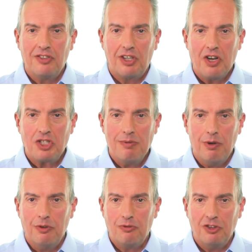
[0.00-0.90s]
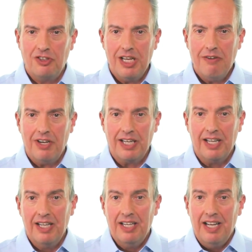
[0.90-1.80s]
the customer was receiving
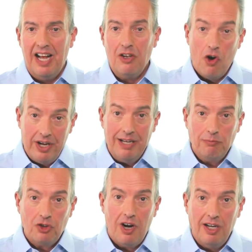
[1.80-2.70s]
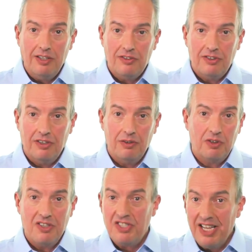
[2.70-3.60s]
and not him trying to
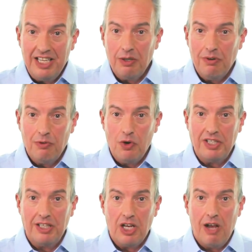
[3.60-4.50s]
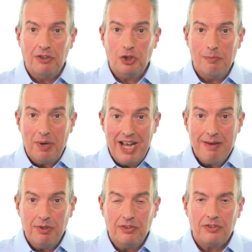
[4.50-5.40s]
continue avoiding the overdue
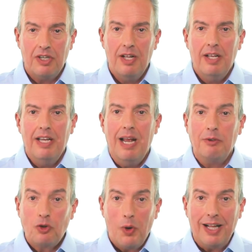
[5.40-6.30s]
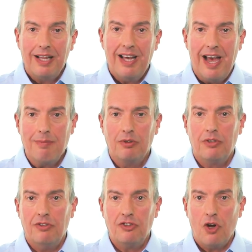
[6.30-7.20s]
payment, he was quickly able to
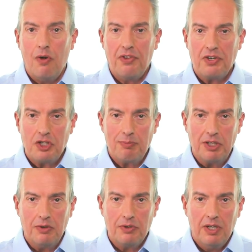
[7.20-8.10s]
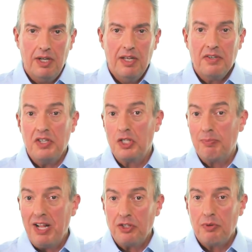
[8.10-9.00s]
resolve the dispute,
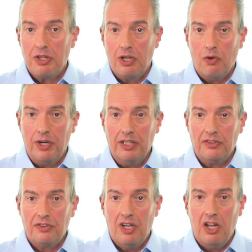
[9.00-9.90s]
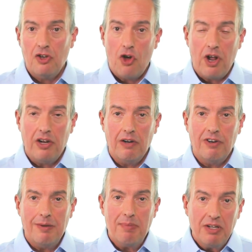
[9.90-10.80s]
dispense with the lawyers, and not only
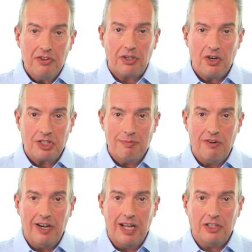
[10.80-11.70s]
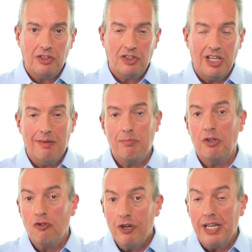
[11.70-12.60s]
rebuild the customer relationship but
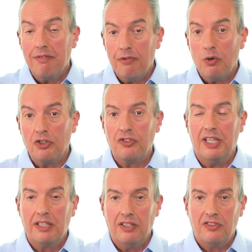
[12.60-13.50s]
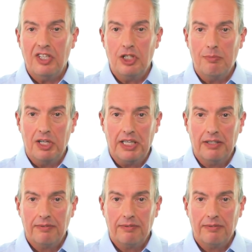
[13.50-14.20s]
reinforce it considerably.